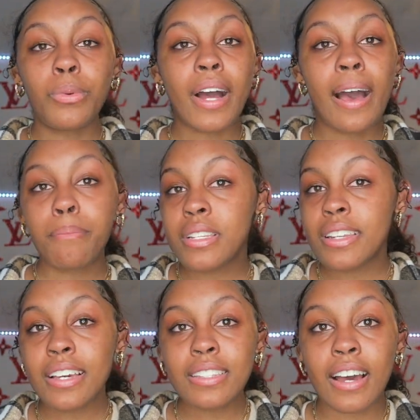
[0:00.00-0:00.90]
what happens
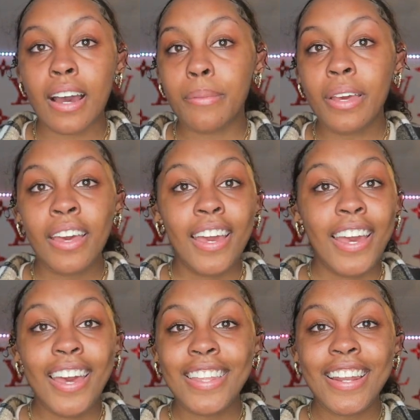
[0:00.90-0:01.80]
next time
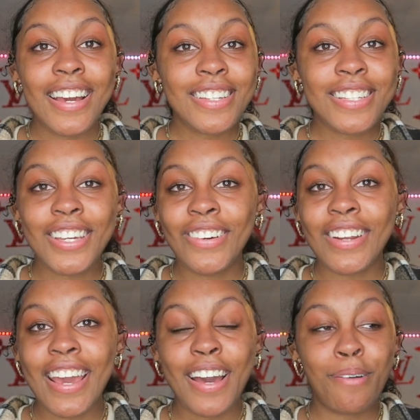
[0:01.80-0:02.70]
in the next
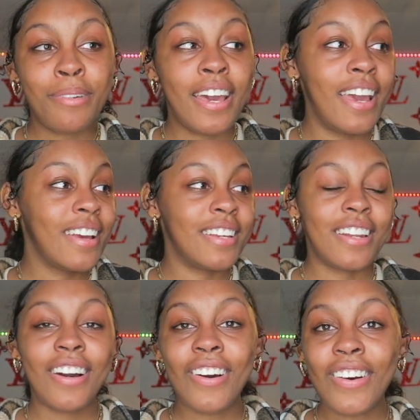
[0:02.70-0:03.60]
Q&A update,
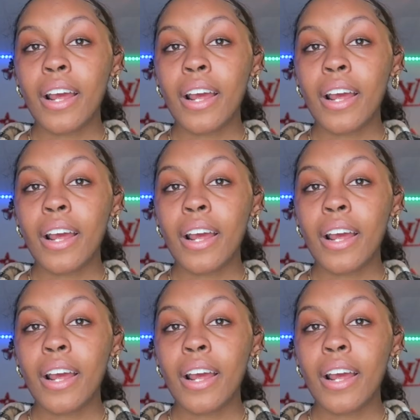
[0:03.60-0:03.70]
you know.